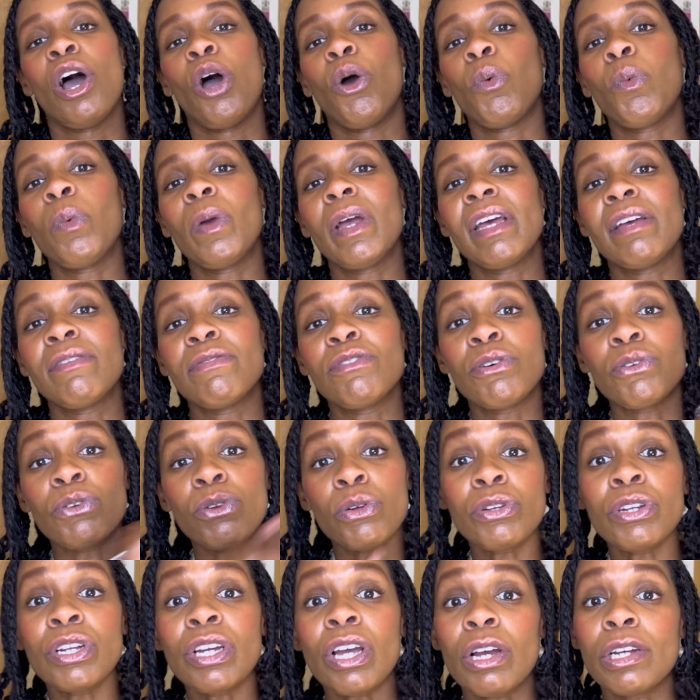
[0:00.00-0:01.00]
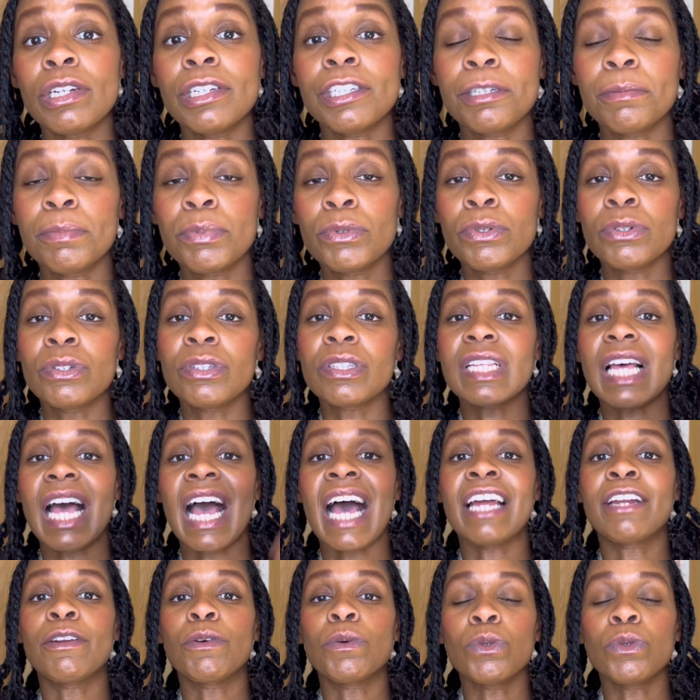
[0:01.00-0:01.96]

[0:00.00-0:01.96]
with your non-negotiables and